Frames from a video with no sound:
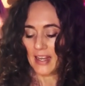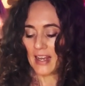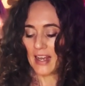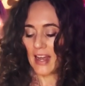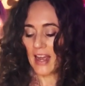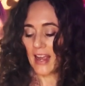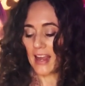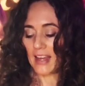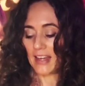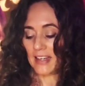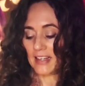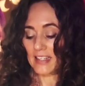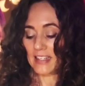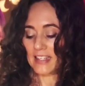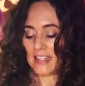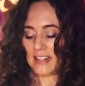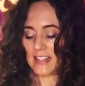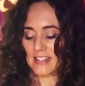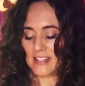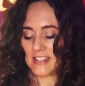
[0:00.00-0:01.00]
I cleared
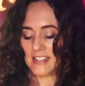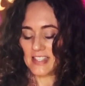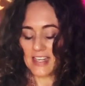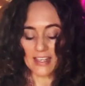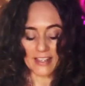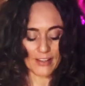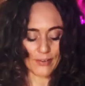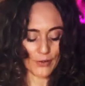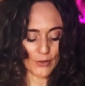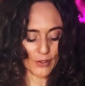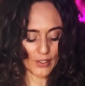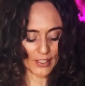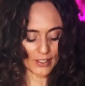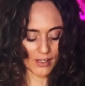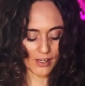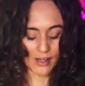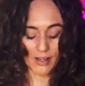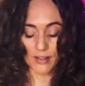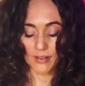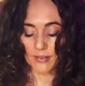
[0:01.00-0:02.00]
this deck earlier
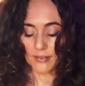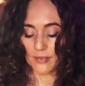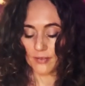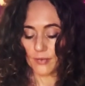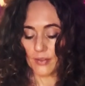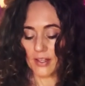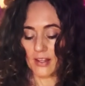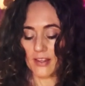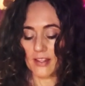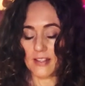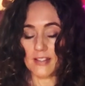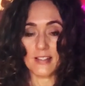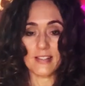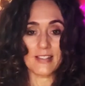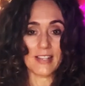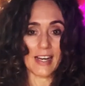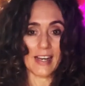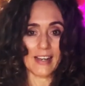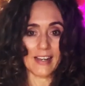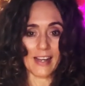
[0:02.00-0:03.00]
on with the
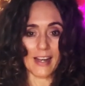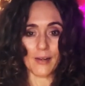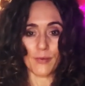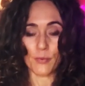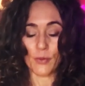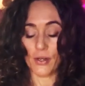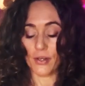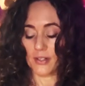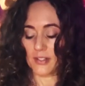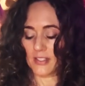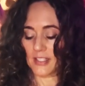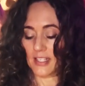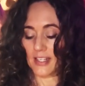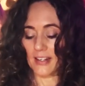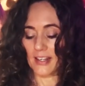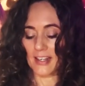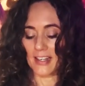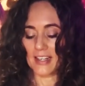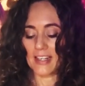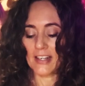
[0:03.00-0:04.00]
selenite wand, and I'm
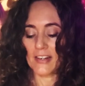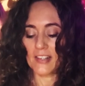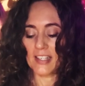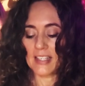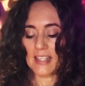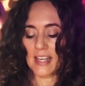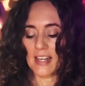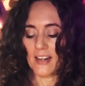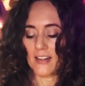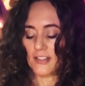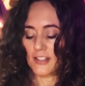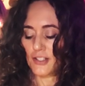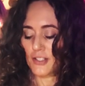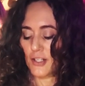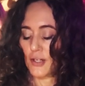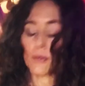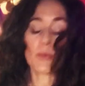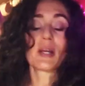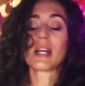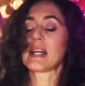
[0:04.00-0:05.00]
going to clear it again. I'll just show
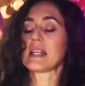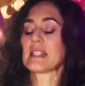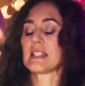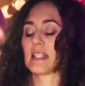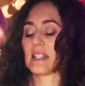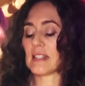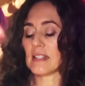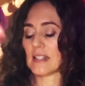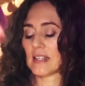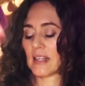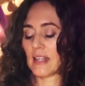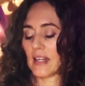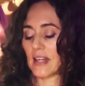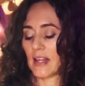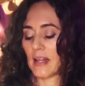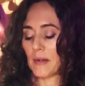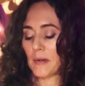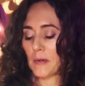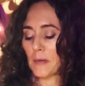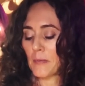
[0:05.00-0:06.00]
you what I did.
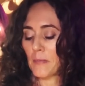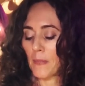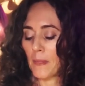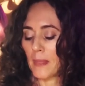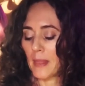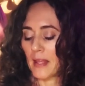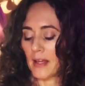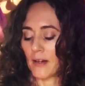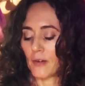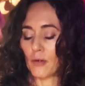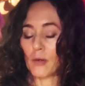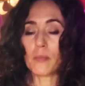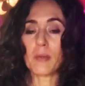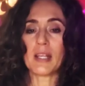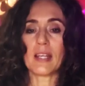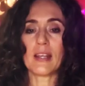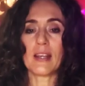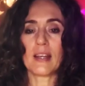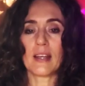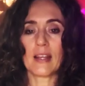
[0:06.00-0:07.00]

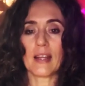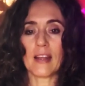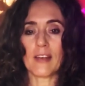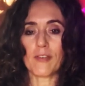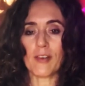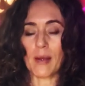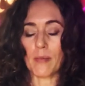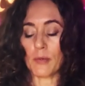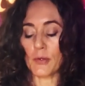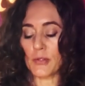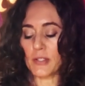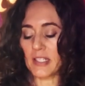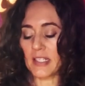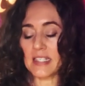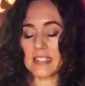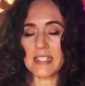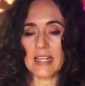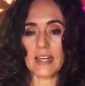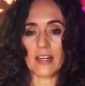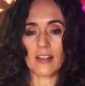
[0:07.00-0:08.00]
Normally, if I'm using a
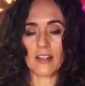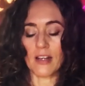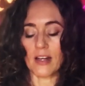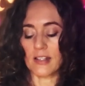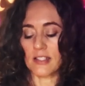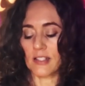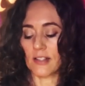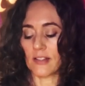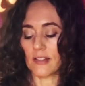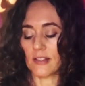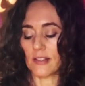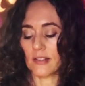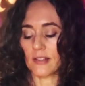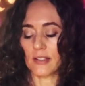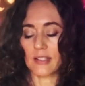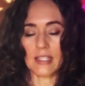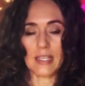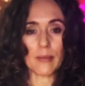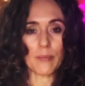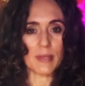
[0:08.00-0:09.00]
deck a lot, I'll
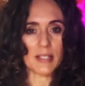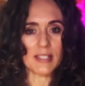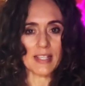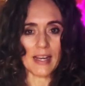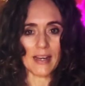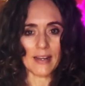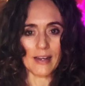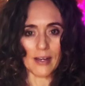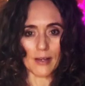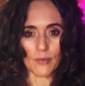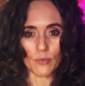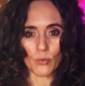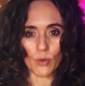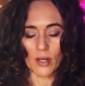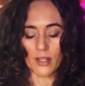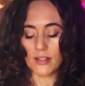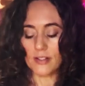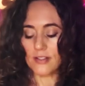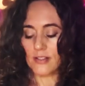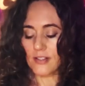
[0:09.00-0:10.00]
keep the selenite
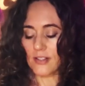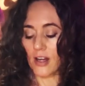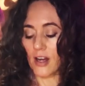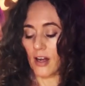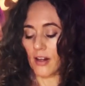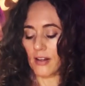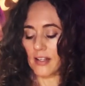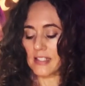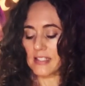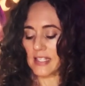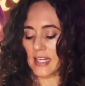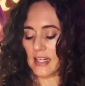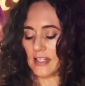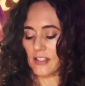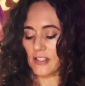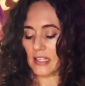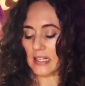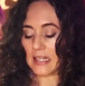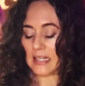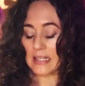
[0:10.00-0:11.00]
wands on the deck to
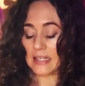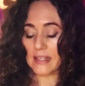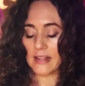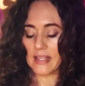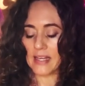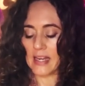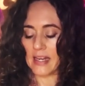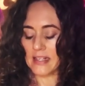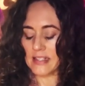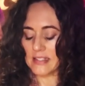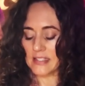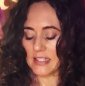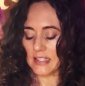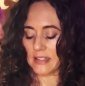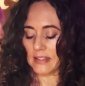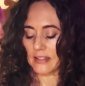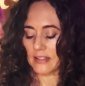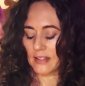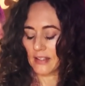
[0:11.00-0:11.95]
clear the energy.